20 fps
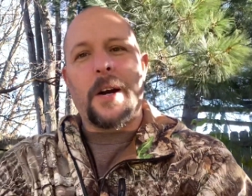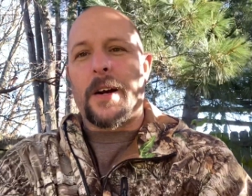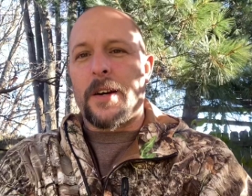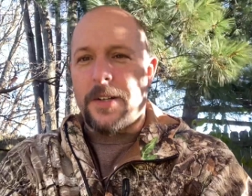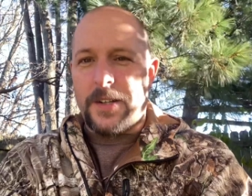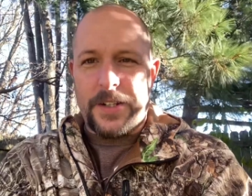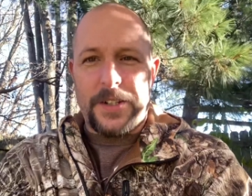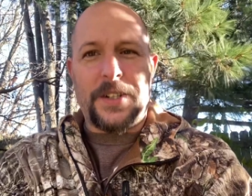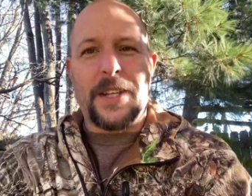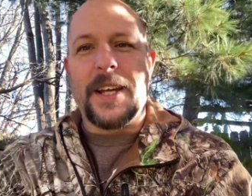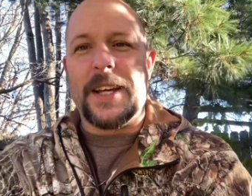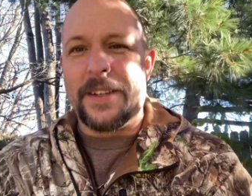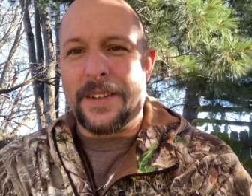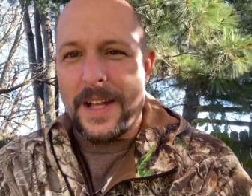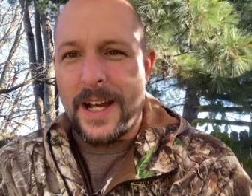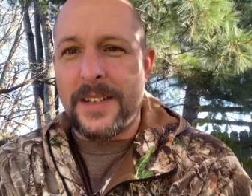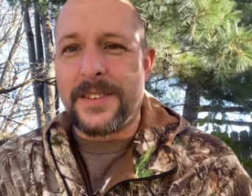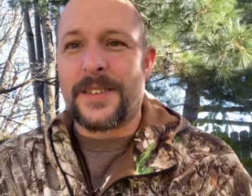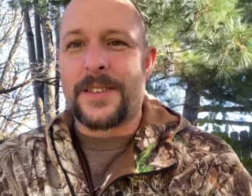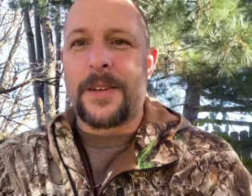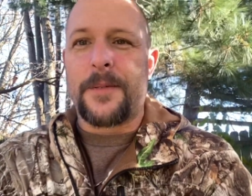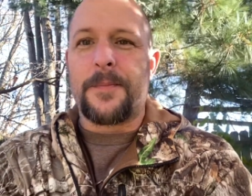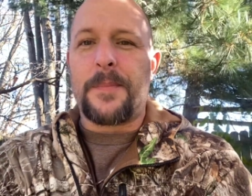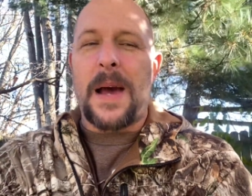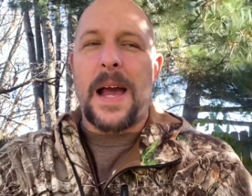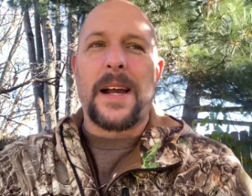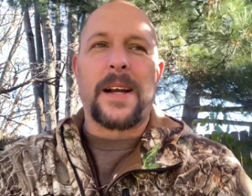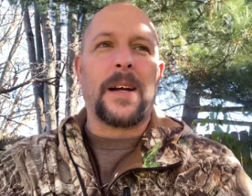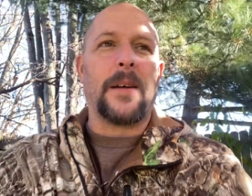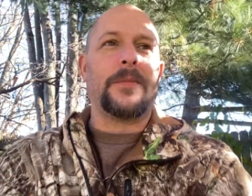hard to dig that stuff
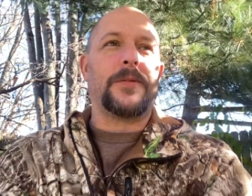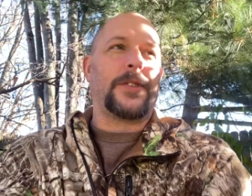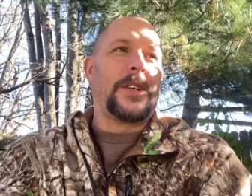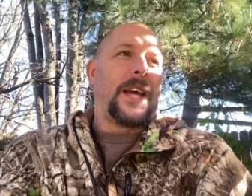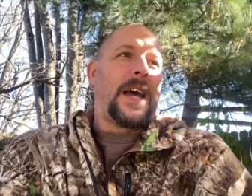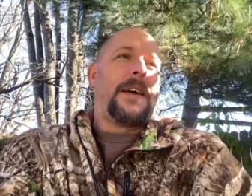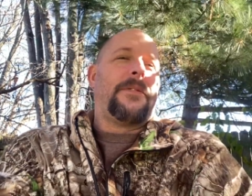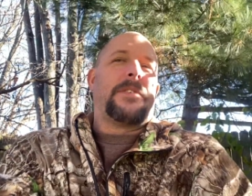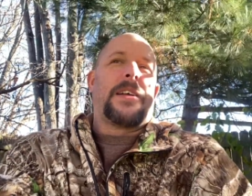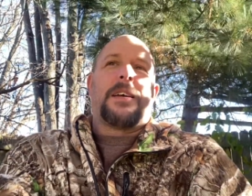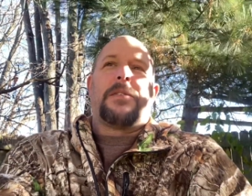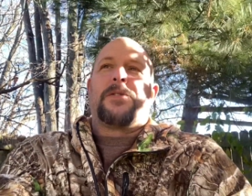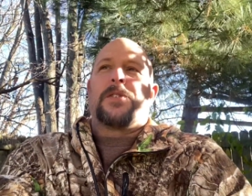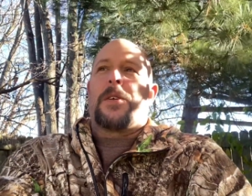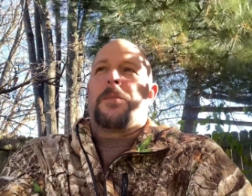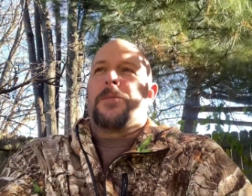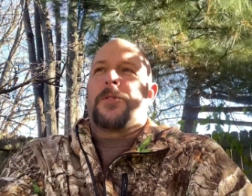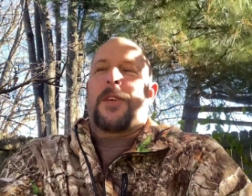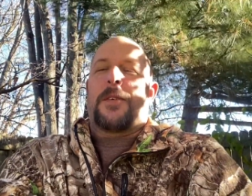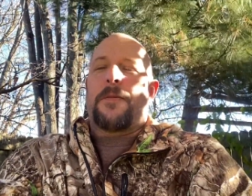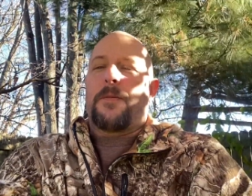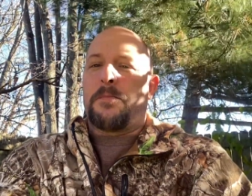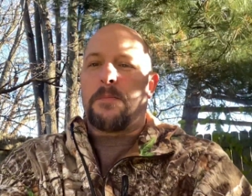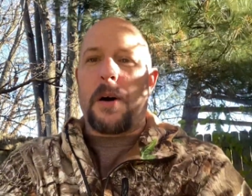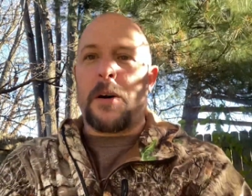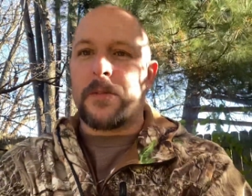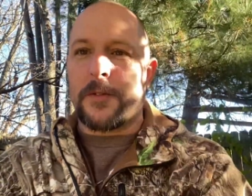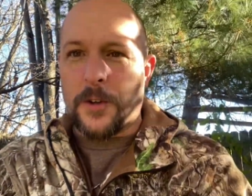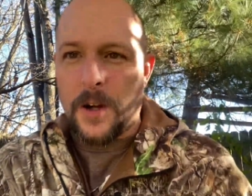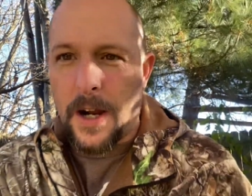back up. So you have to have some stuff
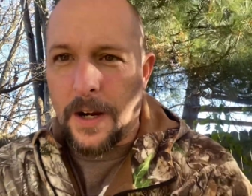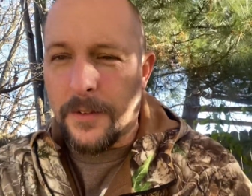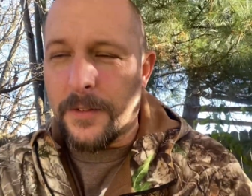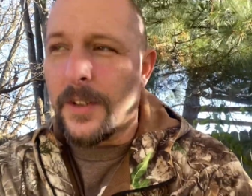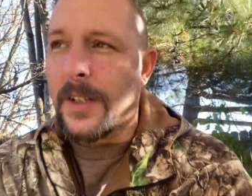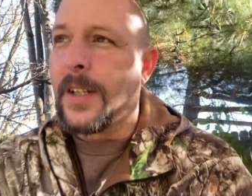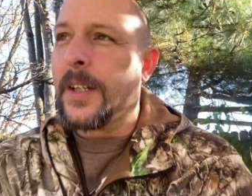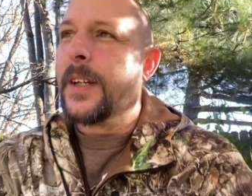above ground.